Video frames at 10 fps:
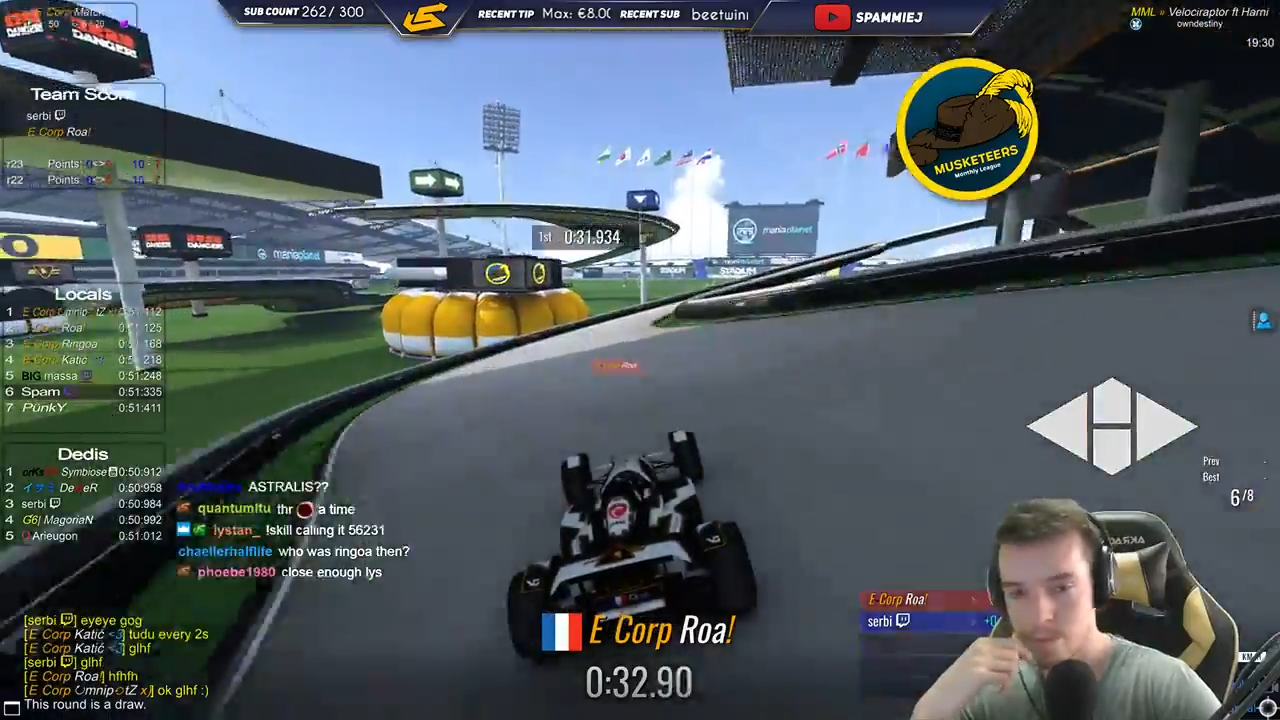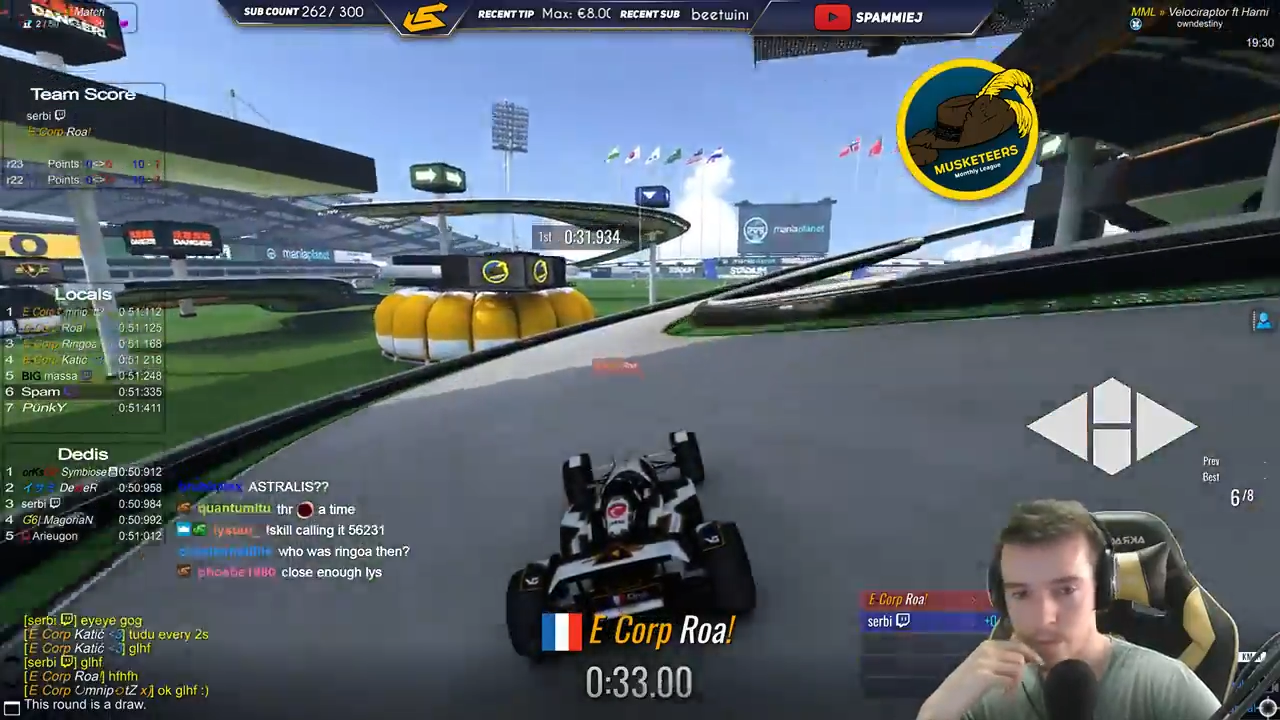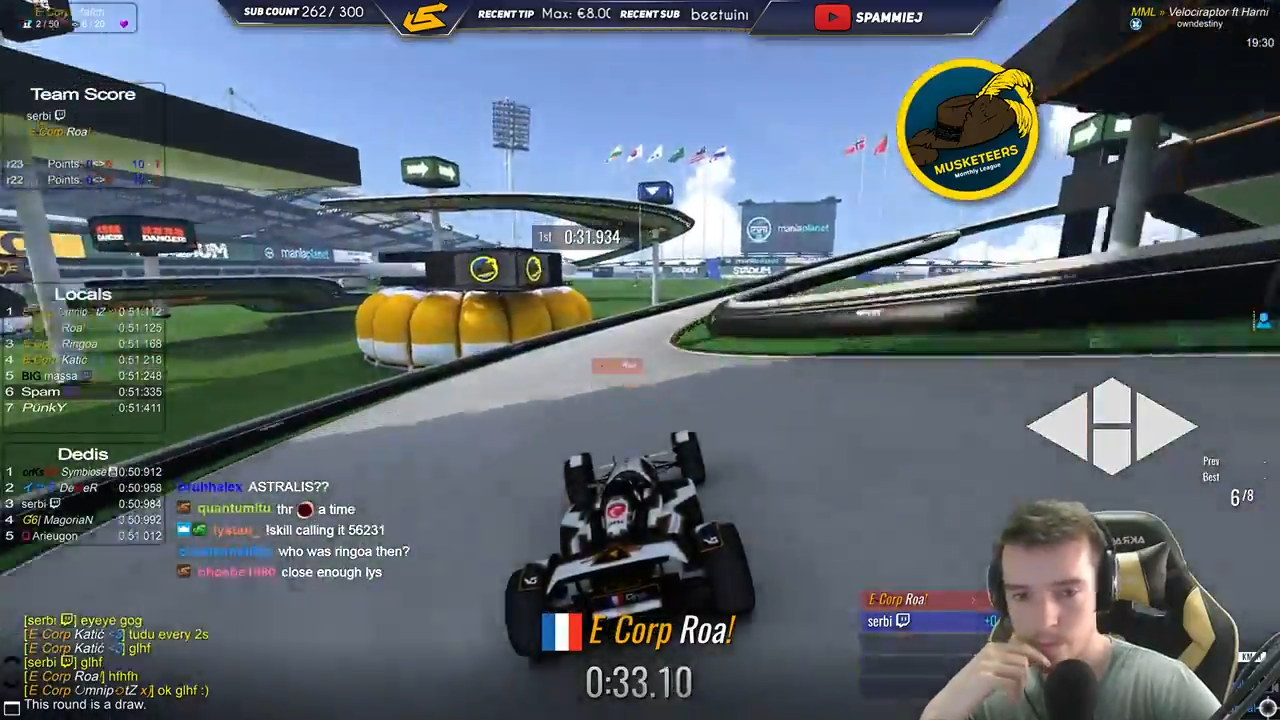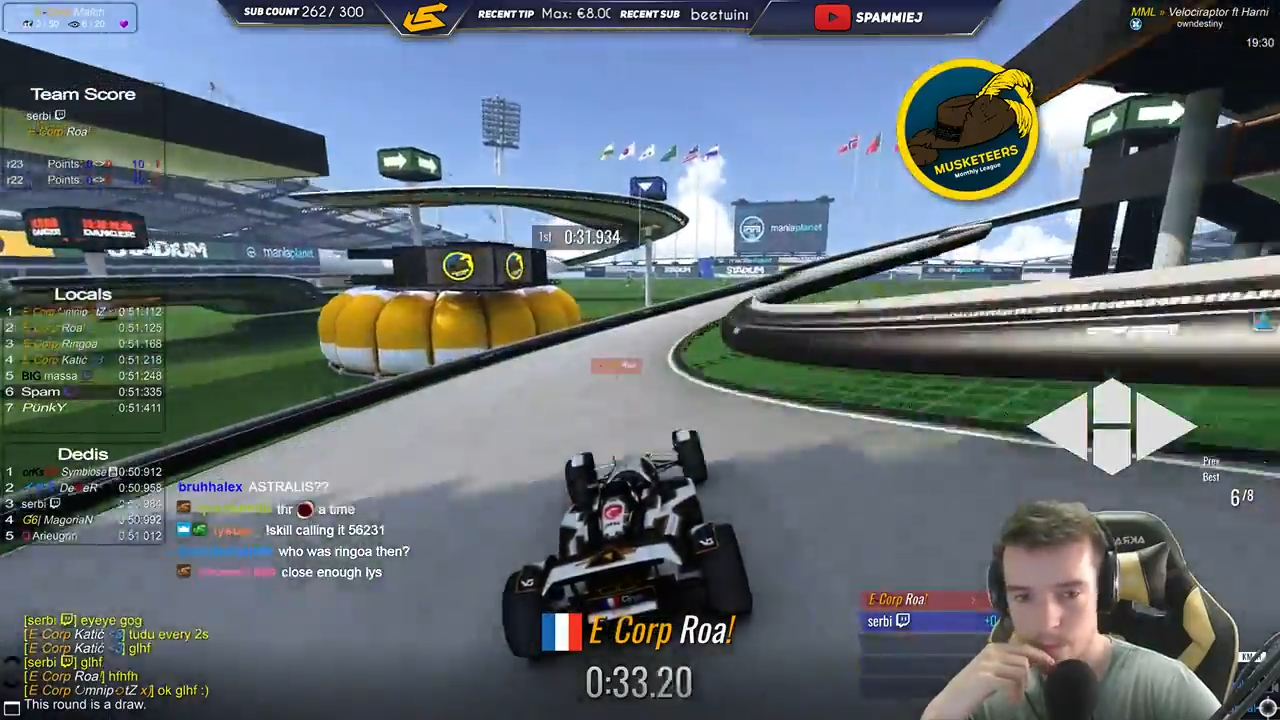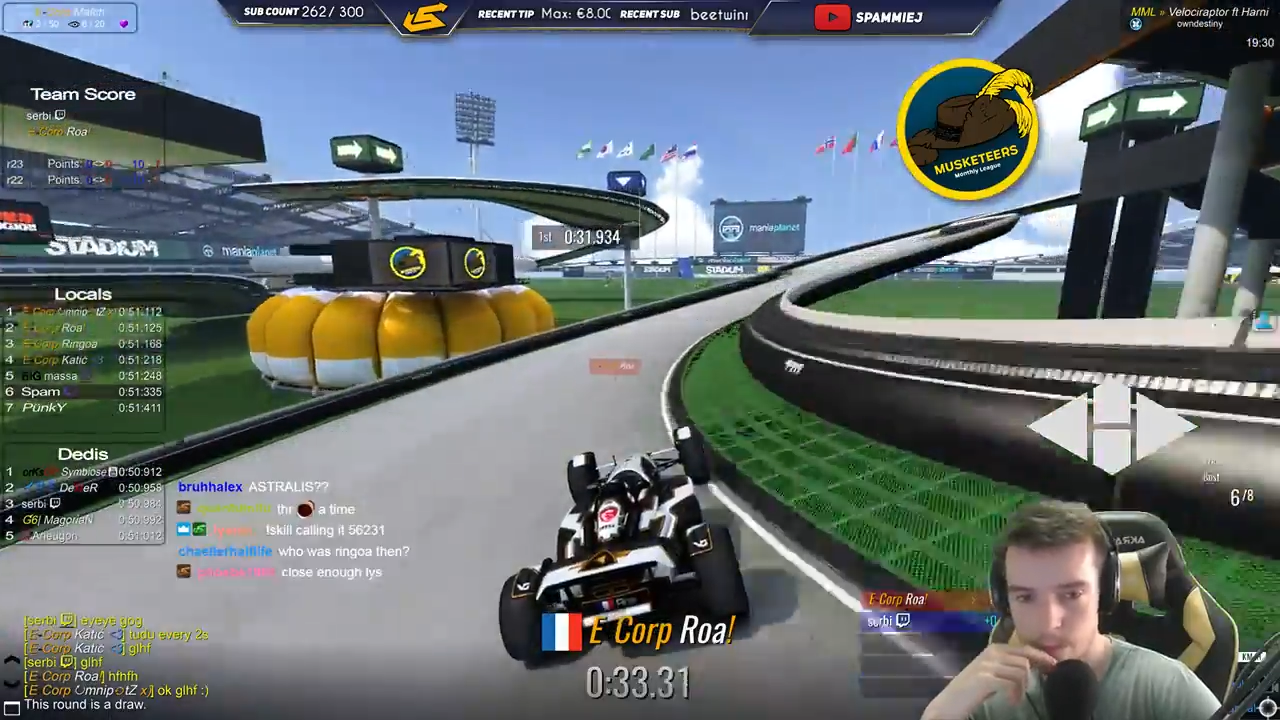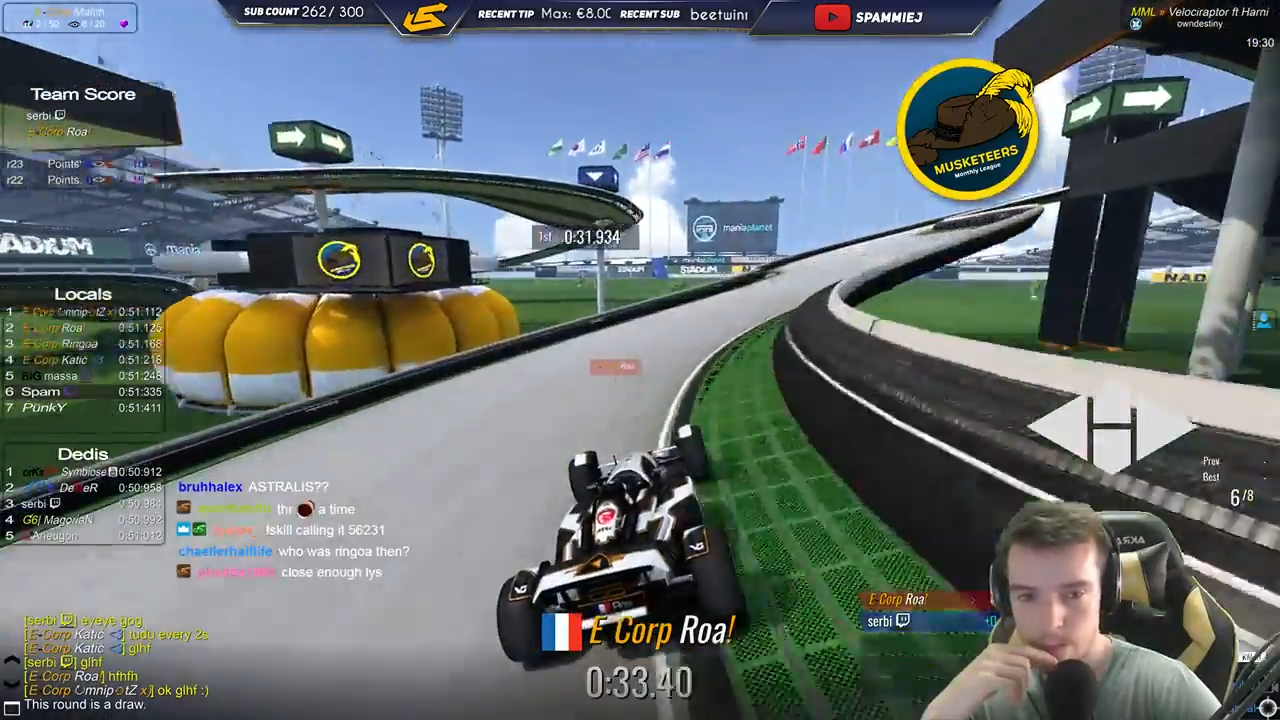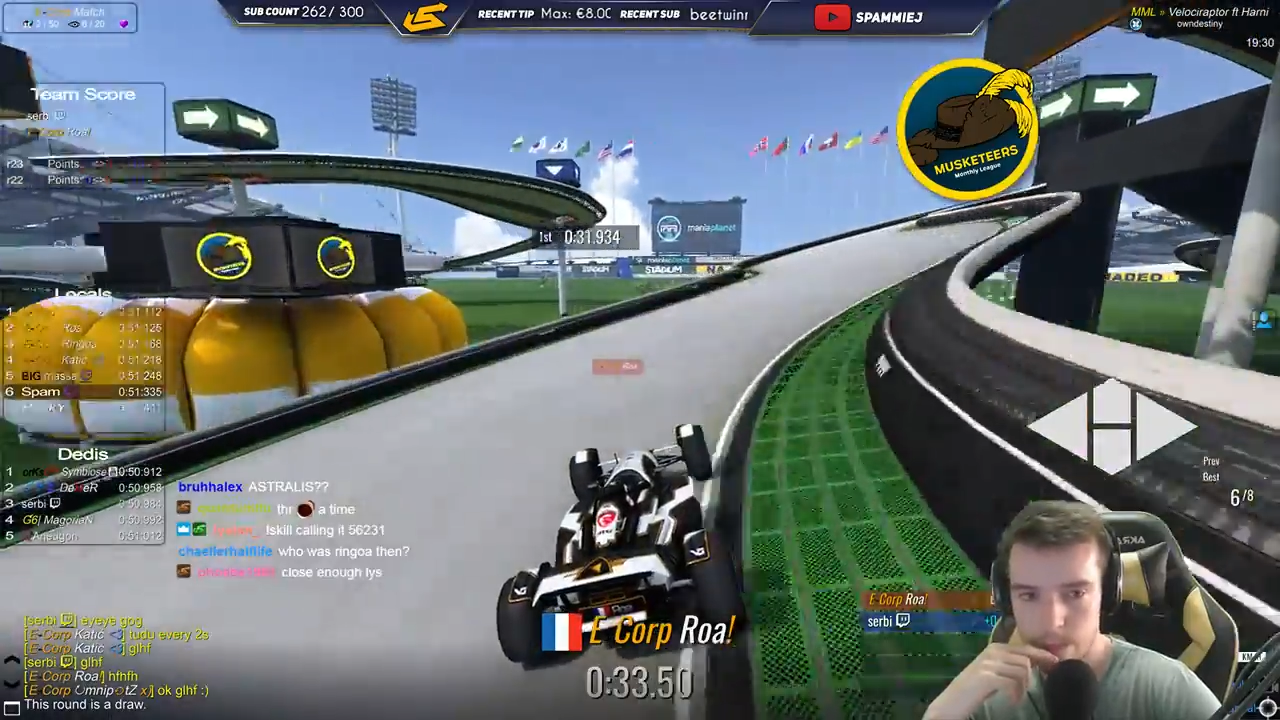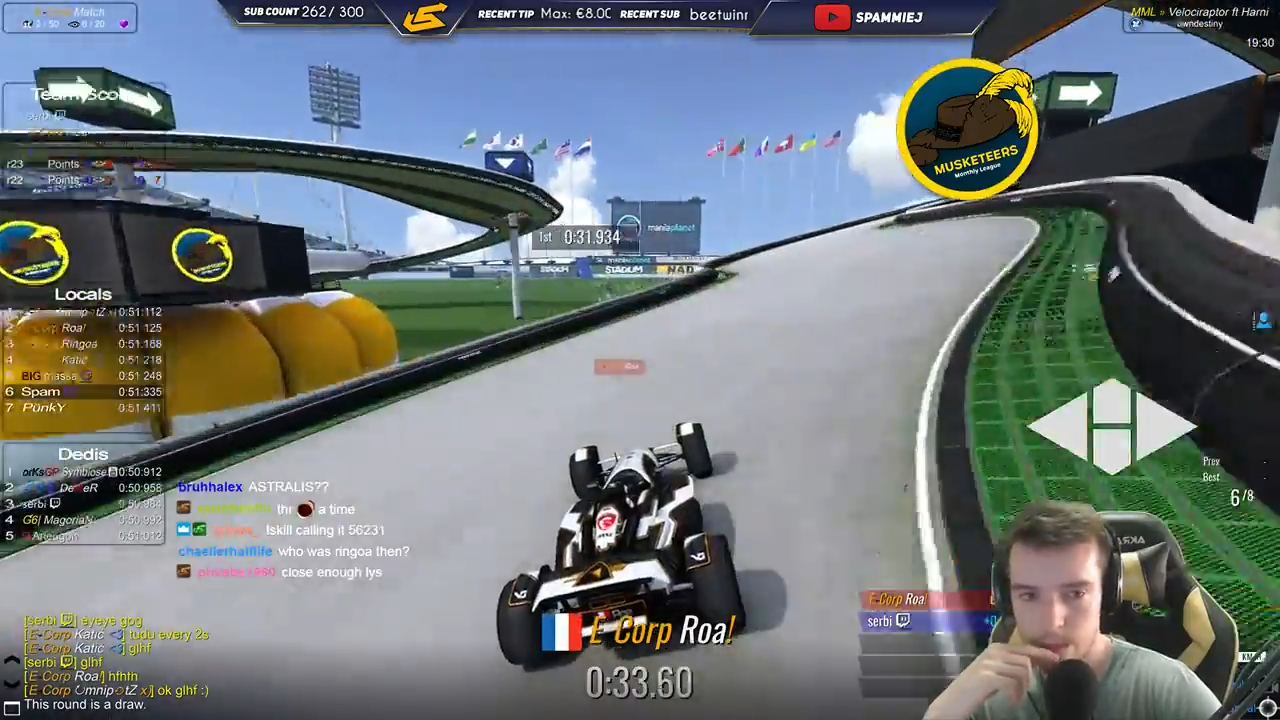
Hmm.